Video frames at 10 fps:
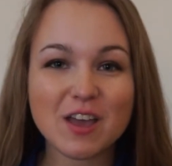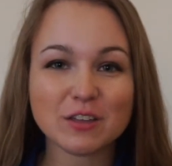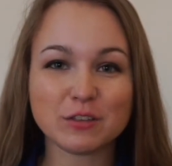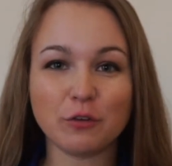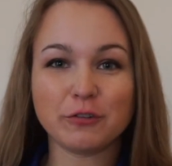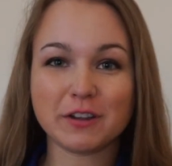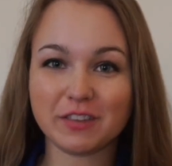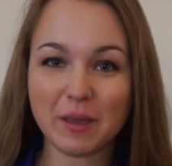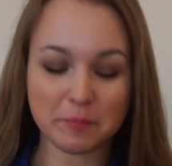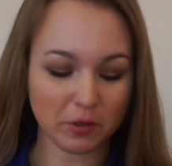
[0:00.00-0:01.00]
So for
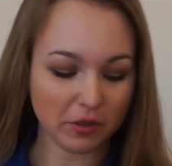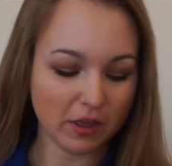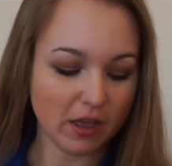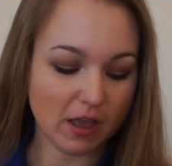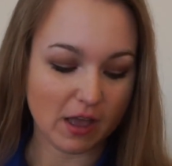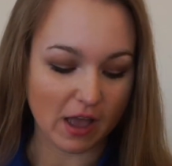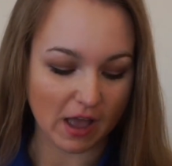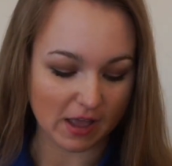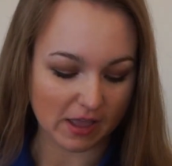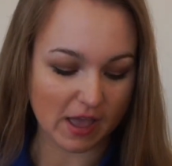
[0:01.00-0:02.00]
example,
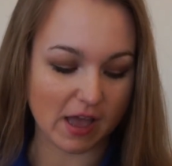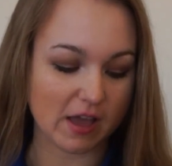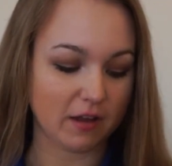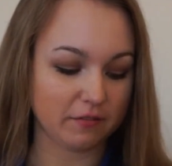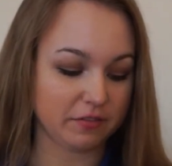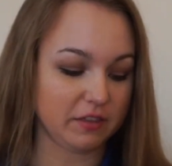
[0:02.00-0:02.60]
I have